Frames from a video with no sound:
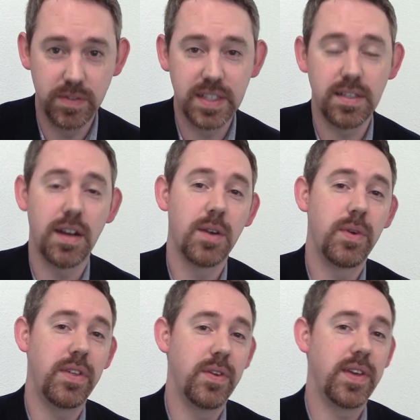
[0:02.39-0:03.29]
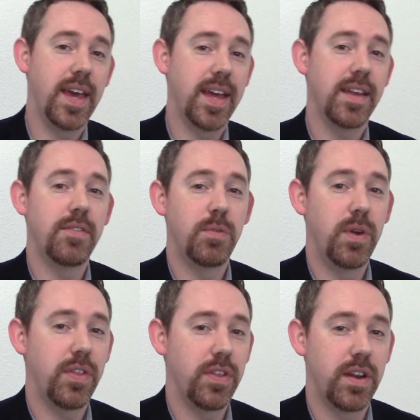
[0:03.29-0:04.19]
of Guitar with you again
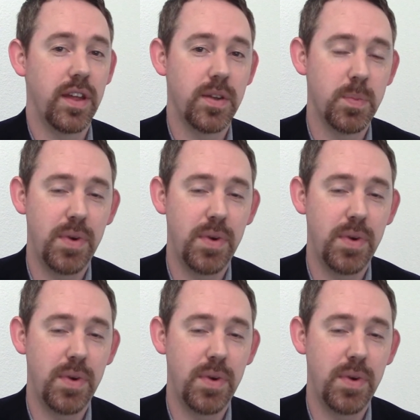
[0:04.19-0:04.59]
with another